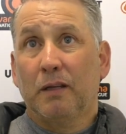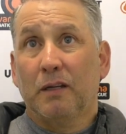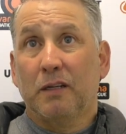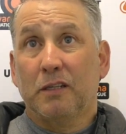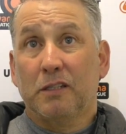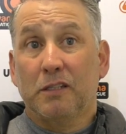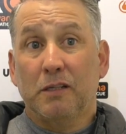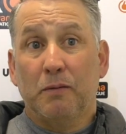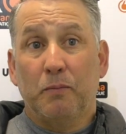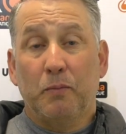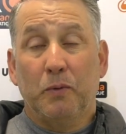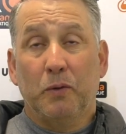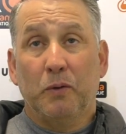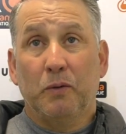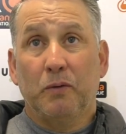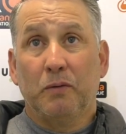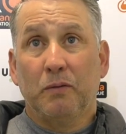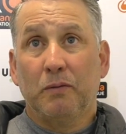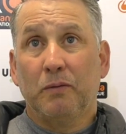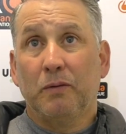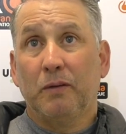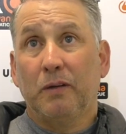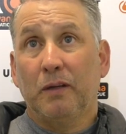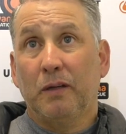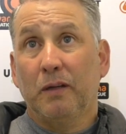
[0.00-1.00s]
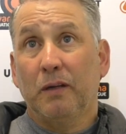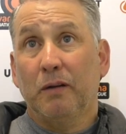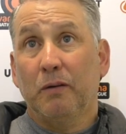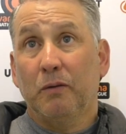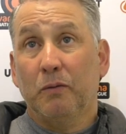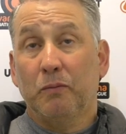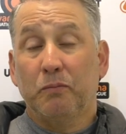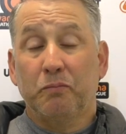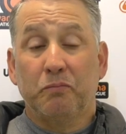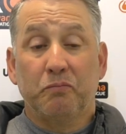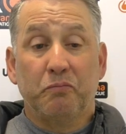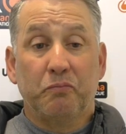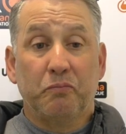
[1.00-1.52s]
I said, but you
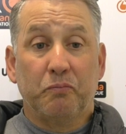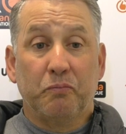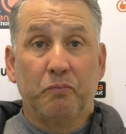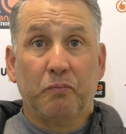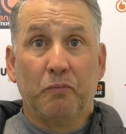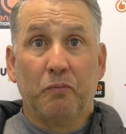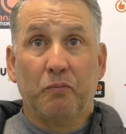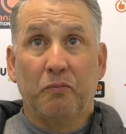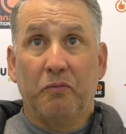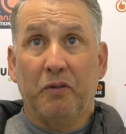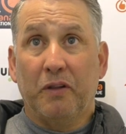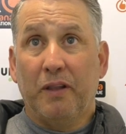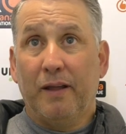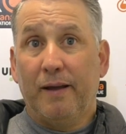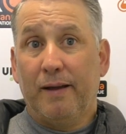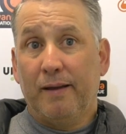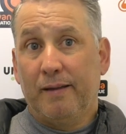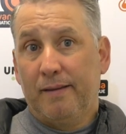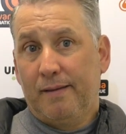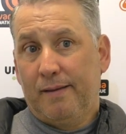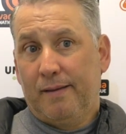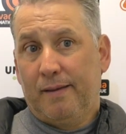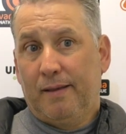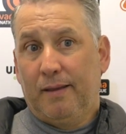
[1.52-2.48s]
know, for that,